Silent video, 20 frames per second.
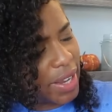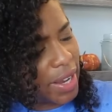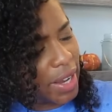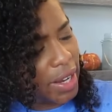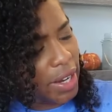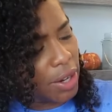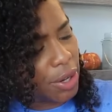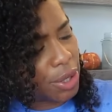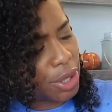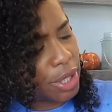
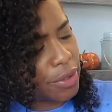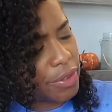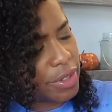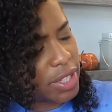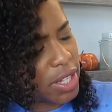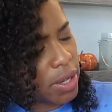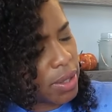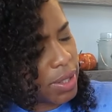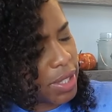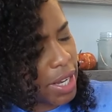a early
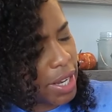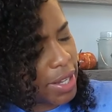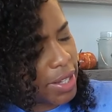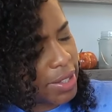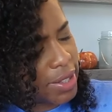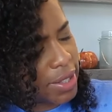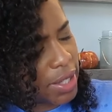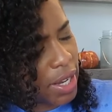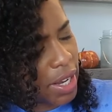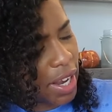result
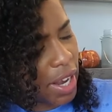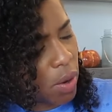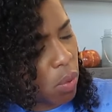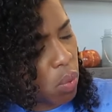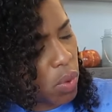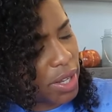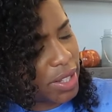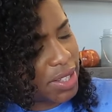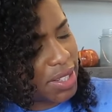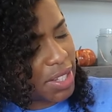test, a
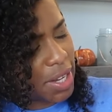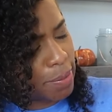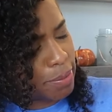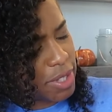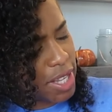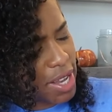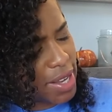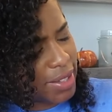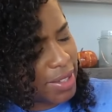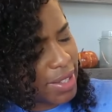one-step
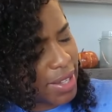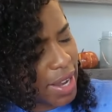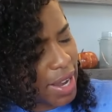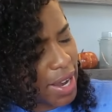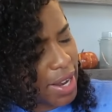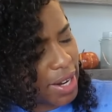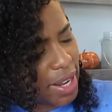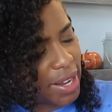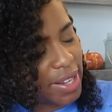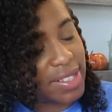test,
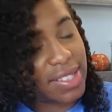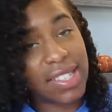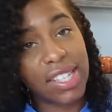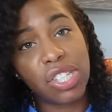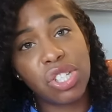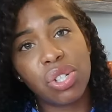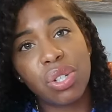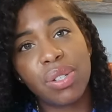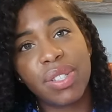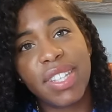and a
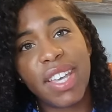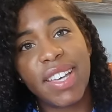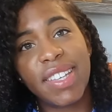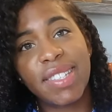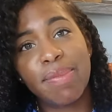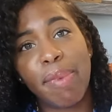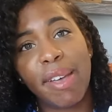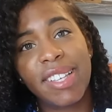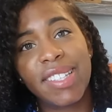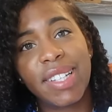digital
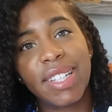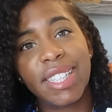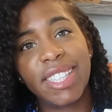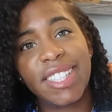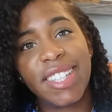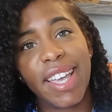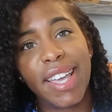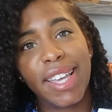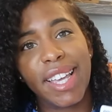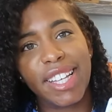test, basically
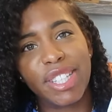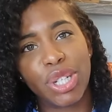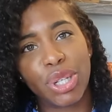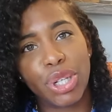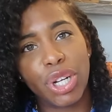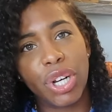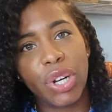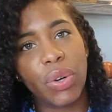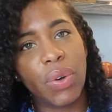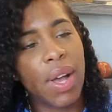saying yes or
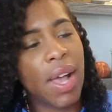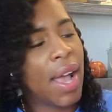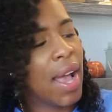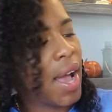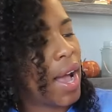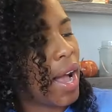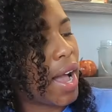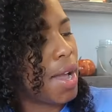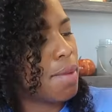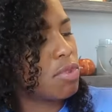no.
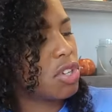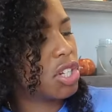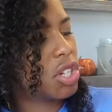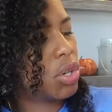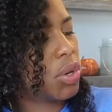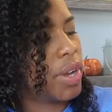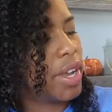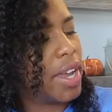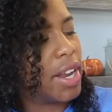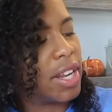I'm gonna
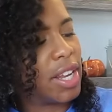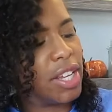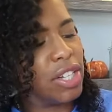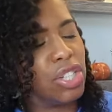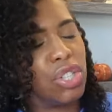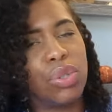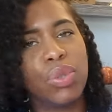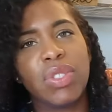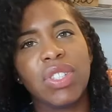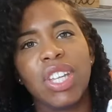go ahead
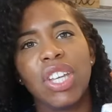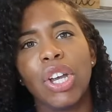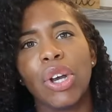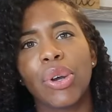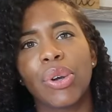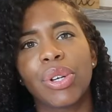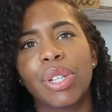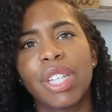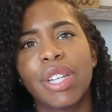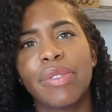and use the
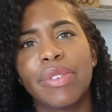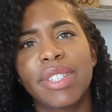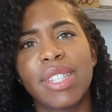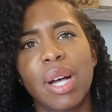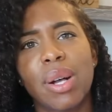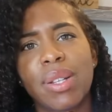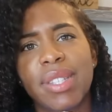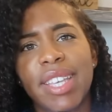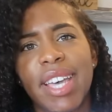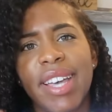early
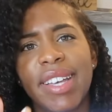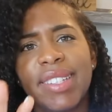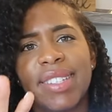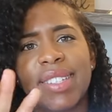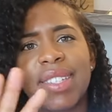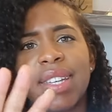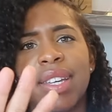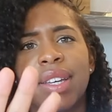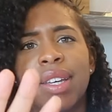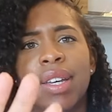result
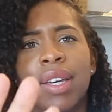test